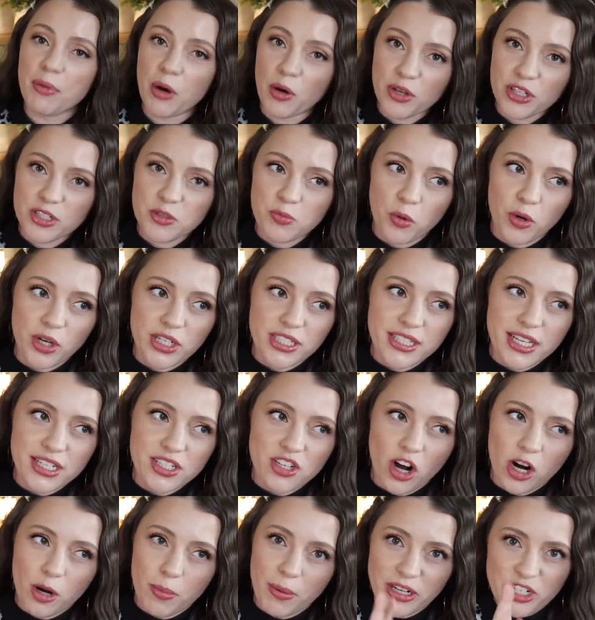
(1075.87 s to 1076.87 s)
bonus points, they
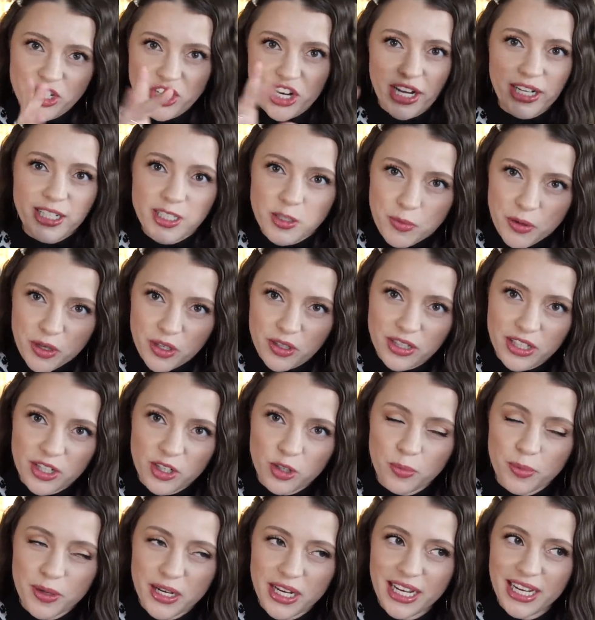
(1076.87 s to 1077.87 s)
talk about Shakespeare a
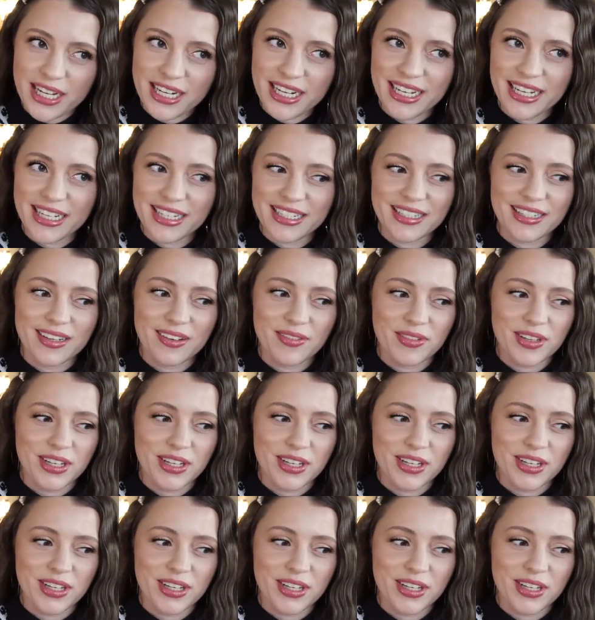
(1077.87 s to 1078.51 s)
little bit in it and